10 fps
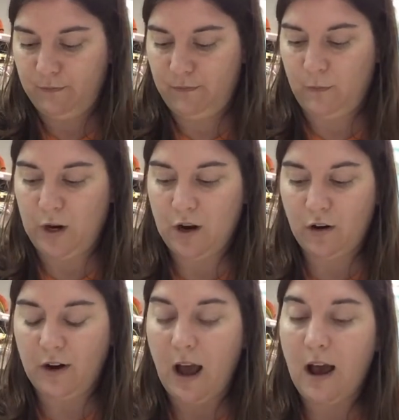we
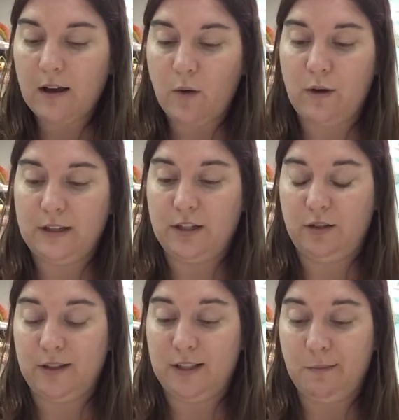are not going
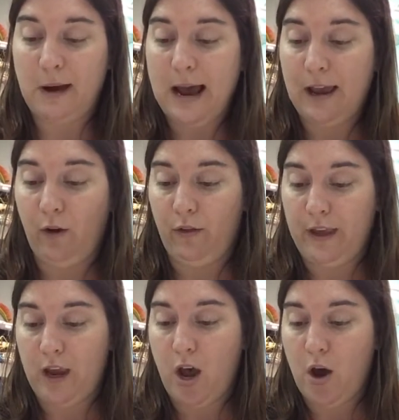to smile
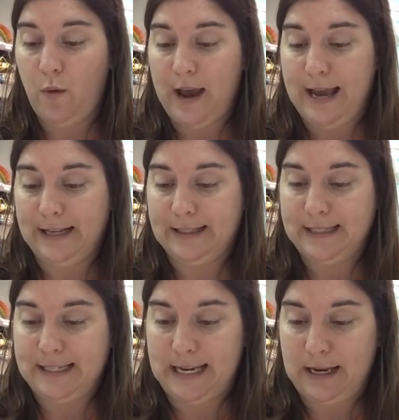the
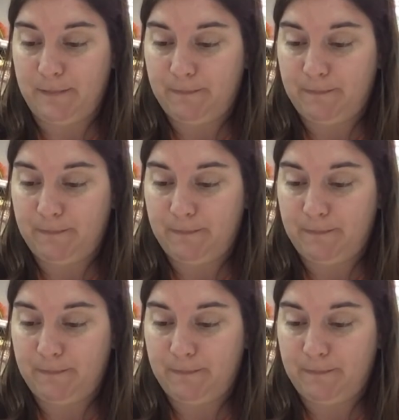OST.